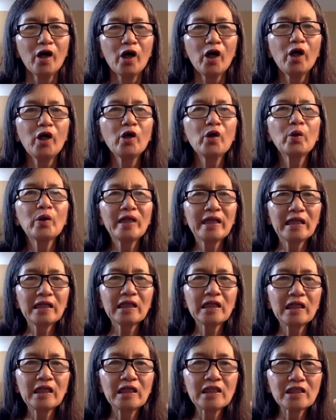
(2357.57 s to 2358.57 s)

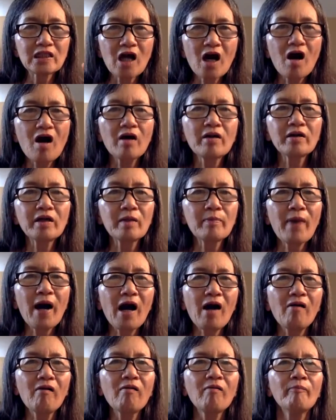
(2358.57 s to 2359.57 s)
Healing is all
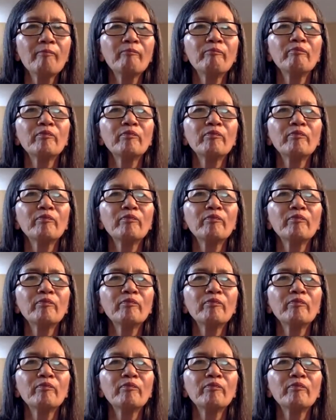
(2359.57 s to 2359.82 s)
about